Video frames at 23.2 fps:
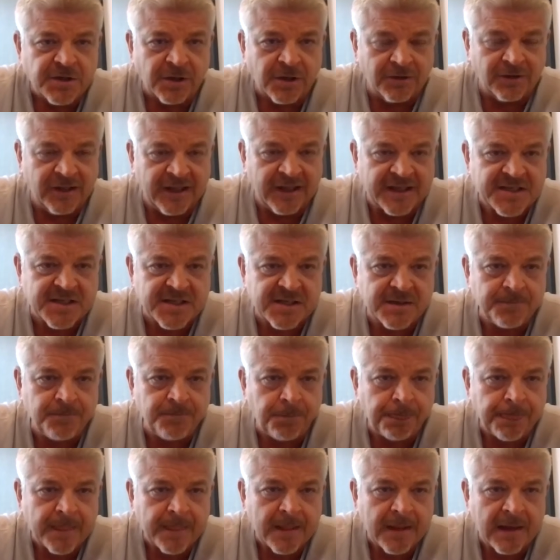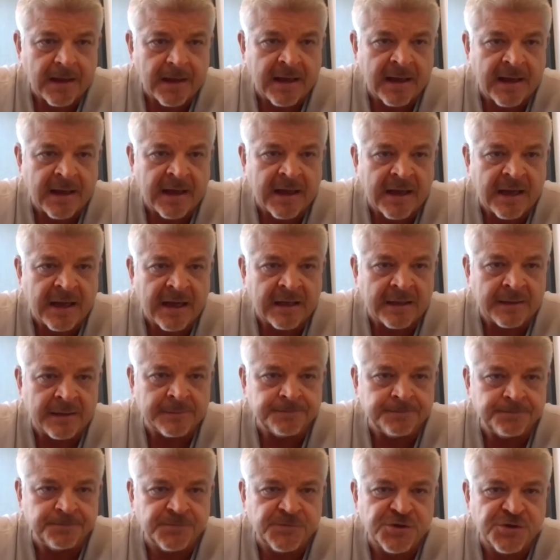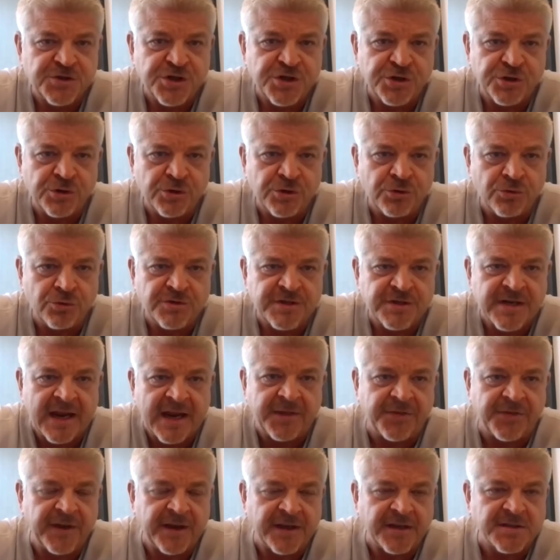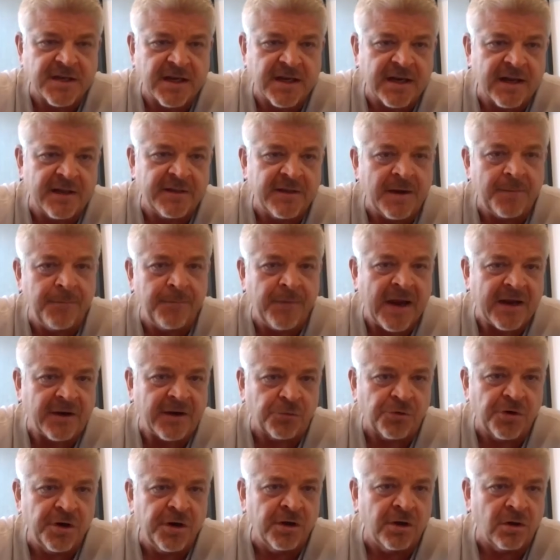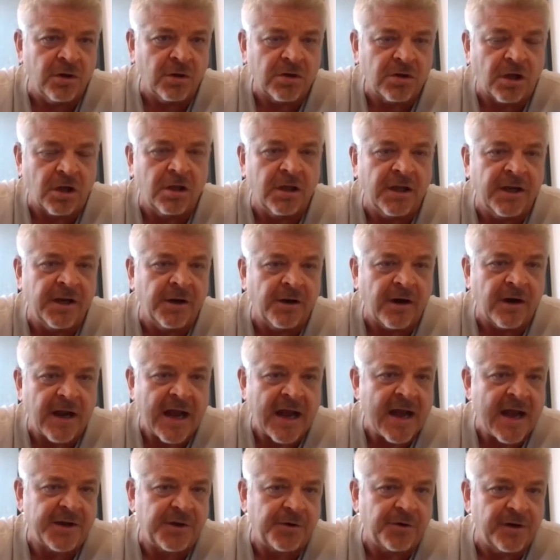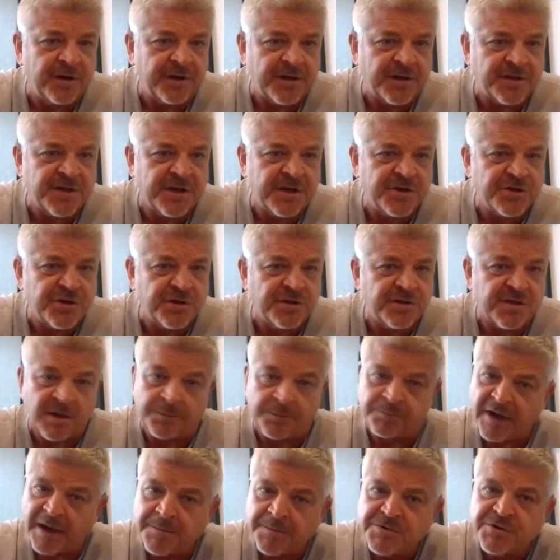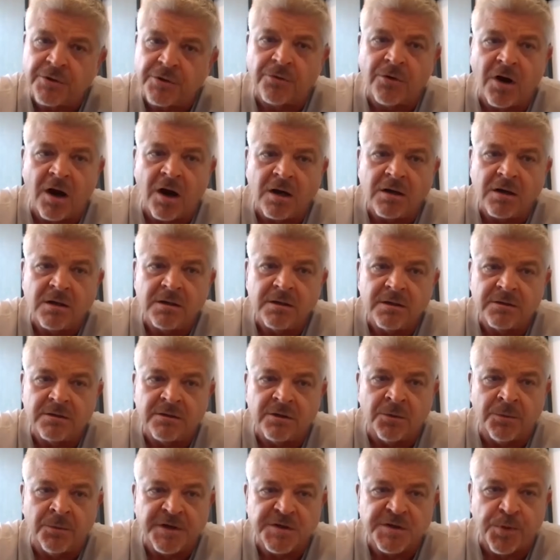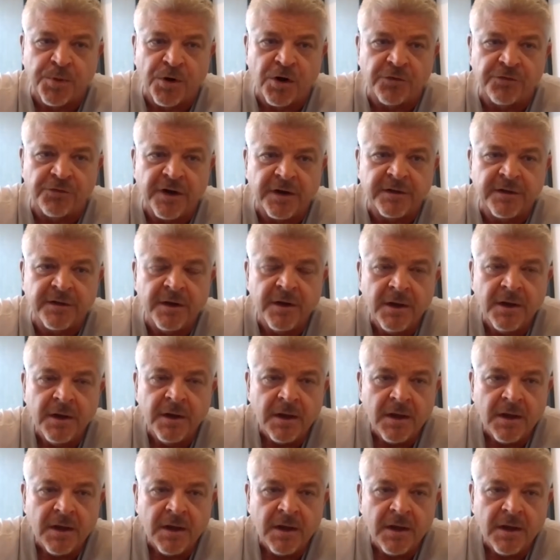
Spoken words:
listen, to take things in, and then make real, clear, accurate decisions. Sometimes they're wrong. Nobody's perfect.